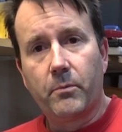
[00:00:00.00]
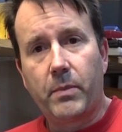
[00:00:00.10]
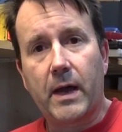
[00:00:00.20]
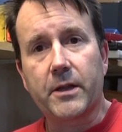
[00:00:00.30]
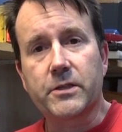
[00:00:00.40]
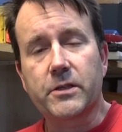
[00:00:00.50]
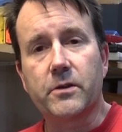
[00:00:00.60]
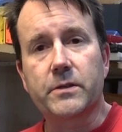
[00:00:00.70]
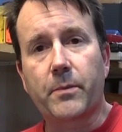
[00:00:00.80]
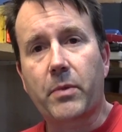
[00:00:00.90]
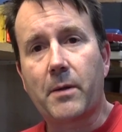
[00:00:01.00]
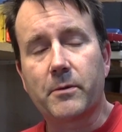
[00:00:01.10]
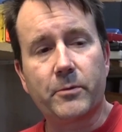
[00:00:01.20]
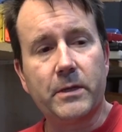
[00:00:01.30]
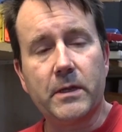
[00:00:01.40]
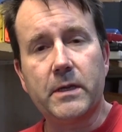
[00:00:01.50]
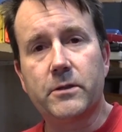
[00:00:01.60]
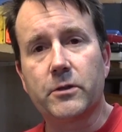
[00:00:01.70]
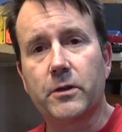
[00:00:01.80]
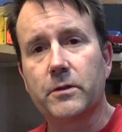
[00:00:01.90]
body skills I probably need
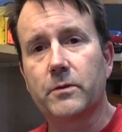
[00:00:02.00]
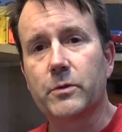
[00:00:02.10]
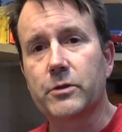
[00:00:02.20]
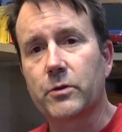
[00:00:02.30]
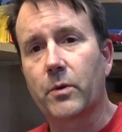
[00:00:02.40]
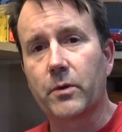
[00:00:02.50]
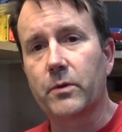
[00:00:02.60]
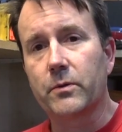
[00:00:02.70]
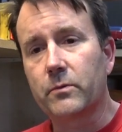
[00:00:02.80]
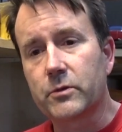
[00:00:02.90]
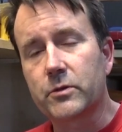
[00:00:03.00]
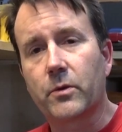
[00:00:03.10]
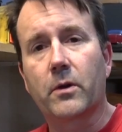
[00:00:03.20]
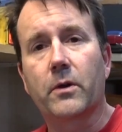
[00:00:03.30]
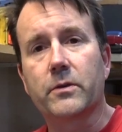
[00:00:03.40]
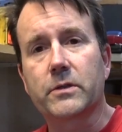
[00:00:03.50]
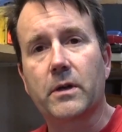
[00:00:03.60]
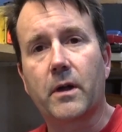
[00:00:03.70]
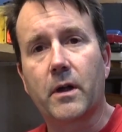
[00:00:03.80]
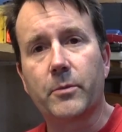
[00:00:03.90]
to restore this
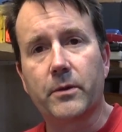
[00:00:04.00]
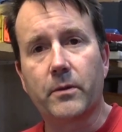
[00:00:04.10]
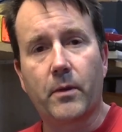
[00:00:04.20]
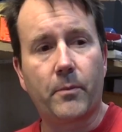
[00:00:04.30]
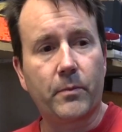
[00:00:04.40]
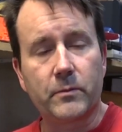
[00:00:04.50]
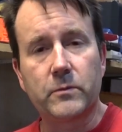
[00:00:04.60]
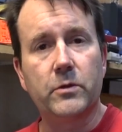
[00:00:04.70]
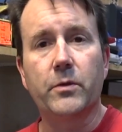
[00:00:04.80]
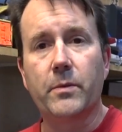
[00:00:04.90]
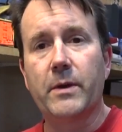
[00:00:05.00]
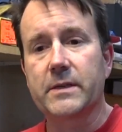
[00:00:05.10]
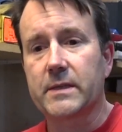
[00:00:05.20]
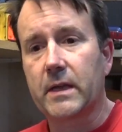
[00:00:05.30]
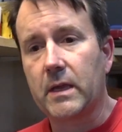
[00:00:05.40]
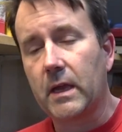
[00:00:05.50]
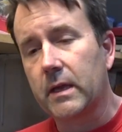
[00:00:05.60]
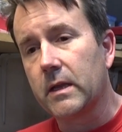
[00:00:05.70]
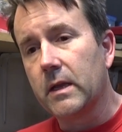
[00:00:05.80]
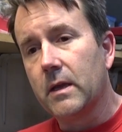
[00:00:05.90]
car, but I'm doing the best I
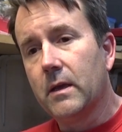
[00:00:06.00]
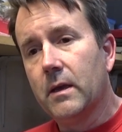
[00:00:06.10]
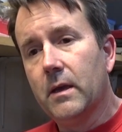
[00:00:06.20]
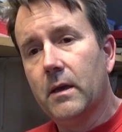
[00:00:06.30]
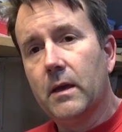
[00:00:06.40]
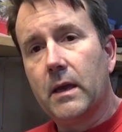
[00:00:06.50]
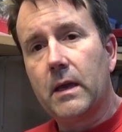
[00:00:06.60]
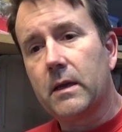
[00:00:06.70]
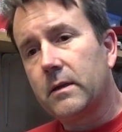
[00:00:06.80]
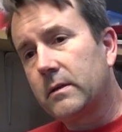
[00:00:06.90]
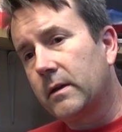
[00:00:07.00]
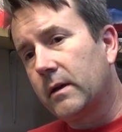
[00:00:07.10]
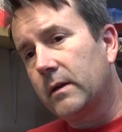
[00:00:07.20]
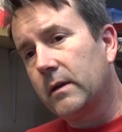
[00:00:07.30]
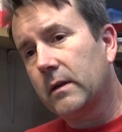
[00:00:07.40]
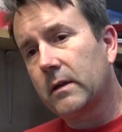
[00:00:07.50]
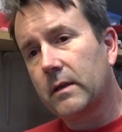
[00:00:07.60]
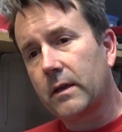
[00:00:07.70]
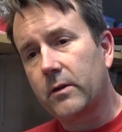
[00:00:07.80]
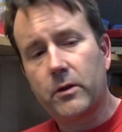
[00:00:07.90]
can. And
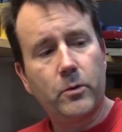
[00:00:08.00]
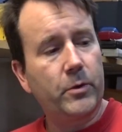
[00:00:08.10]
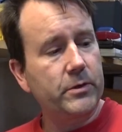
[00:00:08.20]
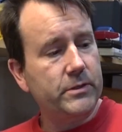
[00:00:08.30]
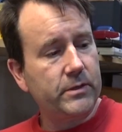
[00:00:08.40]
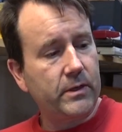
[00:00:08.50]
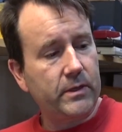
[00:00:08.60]
I know Hubert's,